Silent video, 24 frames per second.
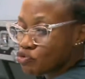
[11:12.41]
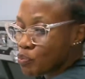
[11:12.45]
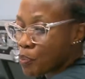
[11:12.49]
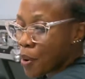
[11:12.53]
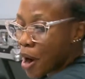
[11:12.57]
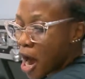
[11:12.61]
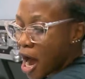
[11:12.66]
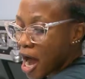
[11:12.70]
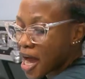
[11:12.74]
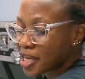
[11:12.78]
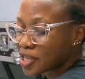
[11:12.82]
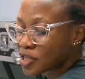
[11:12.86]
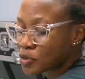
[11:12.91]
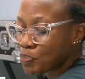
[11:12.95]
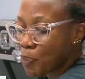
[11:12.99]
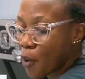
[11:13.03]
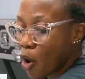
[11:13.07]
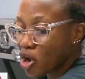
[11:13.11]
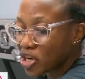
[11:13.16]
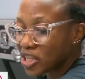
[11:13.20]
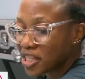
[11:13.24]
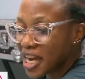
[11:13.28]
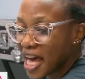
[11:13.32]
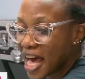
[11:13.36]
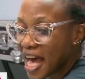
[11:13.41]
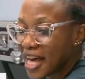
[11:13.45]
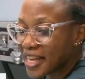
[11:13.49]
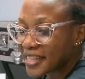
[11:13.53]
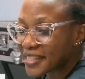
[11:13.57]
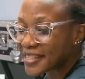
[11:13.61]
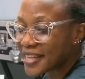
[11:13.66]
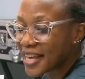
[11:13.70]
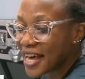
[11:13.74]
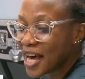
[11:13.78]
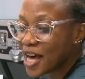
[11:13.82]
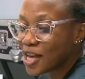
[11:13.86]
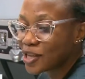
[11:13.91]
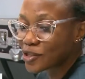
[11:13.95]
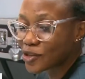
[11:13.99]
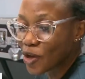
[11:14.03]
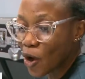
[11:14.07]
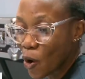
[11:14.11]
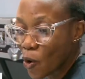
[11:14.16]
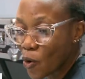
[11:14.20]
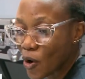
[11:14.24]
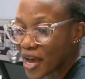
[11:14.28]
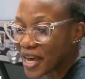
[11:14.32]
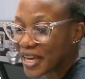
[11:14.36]
by Spotless.
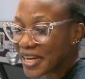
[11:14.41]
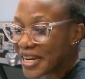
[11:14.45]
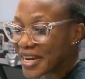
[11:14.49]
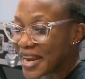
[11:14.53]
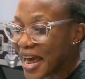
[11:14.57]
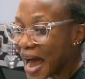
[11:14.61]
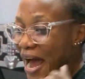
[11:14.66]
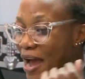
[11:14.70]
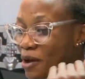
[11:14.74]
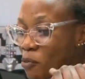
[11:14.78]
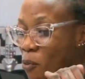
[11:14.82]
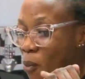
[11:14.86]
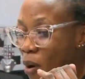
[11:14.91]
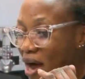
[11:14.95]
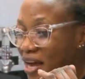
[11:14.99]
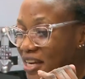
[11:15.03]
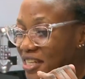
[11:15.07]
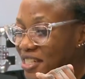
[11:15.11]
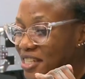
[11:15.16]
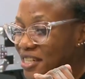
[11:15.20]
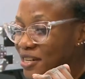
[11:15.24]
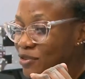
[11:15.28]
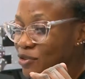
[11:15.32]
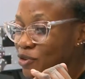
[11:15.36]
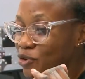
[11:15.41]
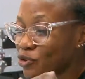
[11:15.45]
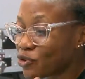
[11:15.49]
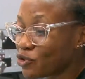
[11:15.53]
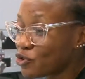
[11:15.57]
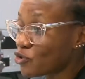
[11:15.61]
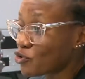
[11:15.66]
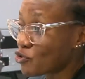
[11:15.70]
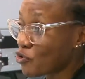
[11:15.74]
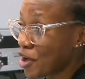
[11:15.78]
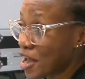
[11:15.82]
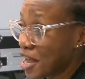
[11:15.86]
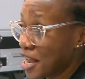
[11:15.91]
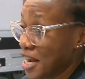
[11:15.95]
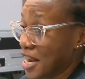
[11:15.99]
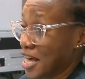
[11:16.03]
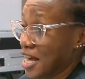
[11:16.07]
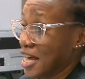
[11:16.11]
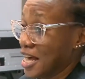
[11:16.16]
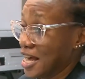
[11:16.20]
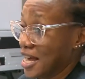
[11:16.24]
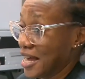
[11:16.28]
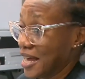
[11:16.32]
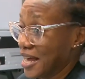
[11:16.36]
So, Inina, I watched the trailer,
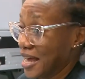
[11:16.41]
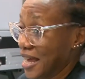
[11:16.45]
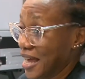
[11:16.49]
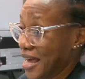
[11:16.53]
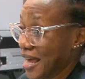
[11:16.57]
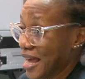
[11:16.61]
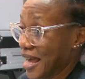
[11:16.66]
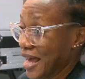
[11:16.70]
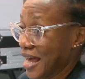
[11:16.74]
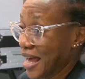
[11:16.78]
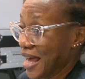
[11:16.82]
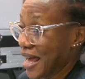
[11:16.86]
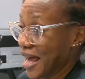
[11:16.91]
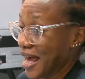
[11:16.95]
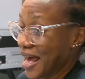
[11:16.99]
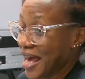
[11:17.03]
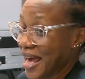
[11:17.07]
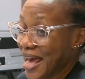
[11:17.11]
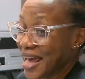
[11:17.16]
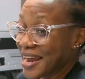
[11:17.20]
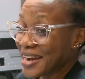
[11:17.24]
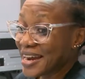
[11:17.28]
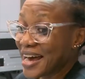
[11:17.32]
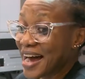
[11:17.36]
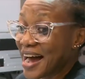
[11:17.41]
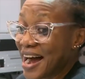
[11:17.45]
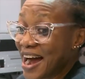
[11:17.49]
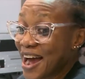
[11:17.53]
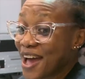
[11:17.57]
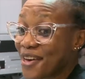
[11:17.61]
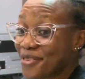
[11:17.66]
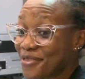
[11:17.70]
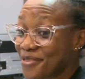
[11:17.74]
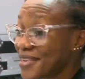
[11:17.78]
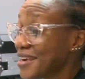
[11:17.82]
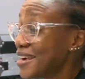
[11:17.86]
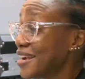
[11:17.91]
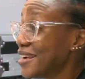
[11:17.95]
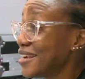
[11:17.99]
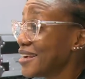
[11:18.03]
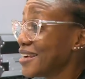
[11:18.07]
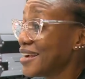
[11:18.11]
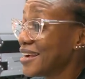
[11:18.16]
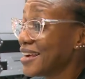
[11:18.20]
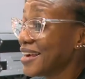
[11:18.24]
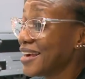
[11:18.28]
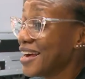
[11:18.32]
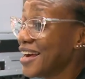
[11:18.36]
and I
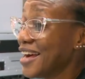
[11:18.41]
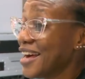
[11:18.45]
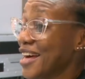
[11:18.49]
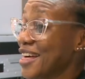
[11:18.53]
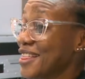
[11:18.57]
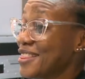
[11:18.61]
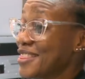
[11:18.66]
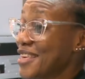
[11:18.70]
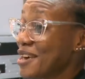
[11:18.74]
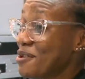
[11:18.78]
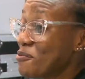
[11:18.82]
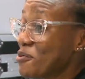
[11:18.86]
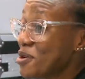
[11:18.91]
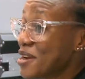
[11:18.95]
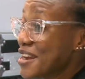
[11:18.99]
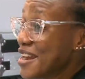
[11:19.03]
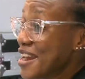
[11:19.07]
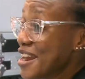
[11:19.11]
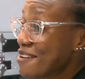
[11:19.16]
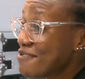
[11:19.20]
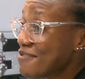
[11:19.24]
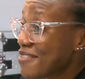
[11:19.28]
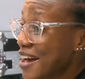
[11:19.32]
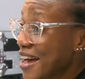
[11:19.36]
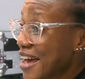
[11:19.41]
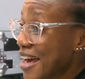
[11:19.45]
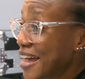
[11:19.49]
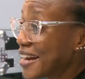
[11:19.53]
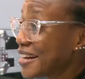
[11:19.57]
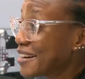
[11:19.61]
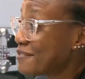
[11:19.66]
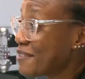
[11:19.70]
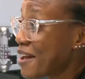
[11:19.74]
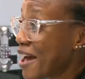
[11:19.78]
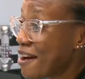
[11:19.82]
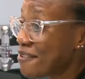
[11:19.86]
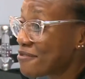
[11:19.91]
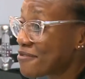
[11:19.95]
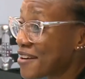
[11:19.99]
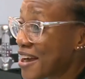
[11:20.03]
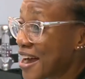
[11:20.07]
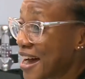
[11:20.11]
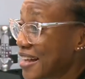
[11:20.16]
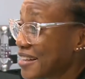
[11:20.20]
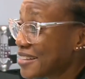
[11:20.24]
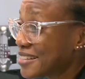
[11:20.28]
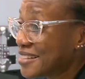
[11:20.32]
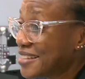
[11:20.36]
think they would never have
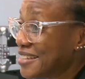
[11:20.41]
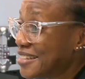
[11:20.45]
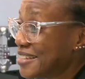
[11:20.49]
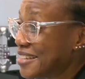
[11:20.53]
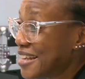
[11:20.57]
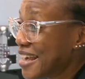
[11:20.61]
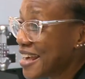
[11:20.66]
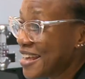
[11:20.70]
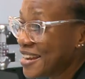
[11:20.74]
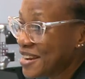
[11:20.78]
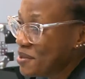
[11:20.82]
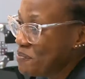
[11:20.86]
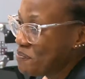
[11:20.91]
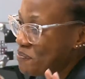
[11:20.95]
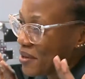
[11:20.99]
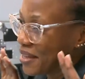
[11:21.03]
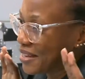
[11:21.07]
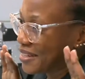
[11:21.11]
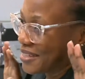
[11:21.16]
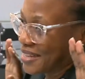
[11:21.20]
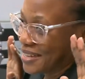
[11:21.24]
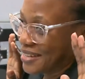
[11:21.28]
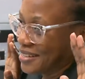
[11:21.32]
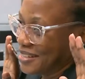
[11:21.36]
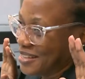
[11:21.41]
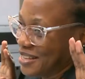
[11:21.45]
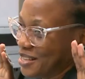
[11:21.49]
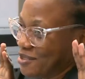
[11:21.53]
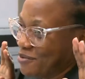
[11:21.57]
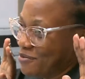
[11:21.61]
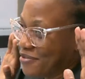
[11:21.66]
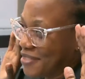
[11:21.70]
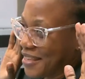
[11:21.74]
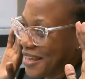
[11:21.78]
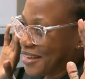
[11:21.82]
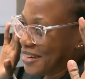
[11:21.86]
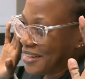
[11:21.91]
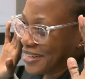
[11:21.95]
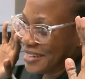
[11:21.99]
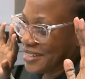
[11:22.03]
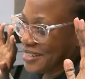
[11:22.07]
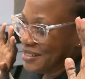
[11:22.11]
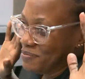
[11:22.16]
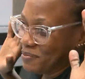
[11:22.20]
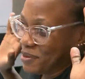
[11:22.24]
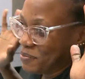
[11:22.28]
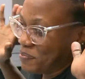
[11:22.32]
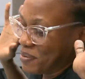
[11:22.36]
cast it any better if they'd
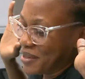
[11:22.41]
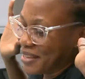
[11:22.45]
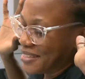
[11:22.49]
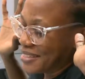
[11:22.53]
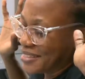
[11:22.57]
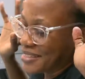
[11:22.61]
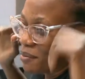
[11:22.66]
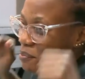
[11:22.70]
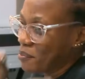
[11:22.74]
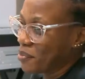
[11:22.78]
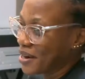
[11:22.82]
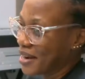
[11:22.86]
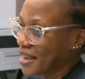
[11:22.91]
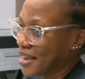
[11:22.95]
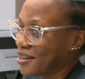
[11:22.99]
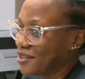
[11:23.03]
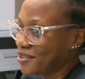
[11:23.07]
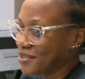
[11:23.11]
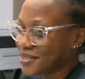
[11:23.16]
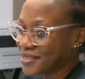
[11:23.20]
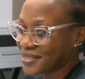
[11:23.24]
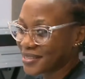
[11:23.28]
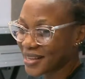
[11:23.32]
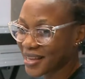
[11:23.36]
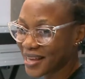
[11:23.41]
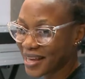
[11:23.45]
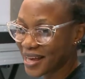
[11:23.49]
picked somebody else.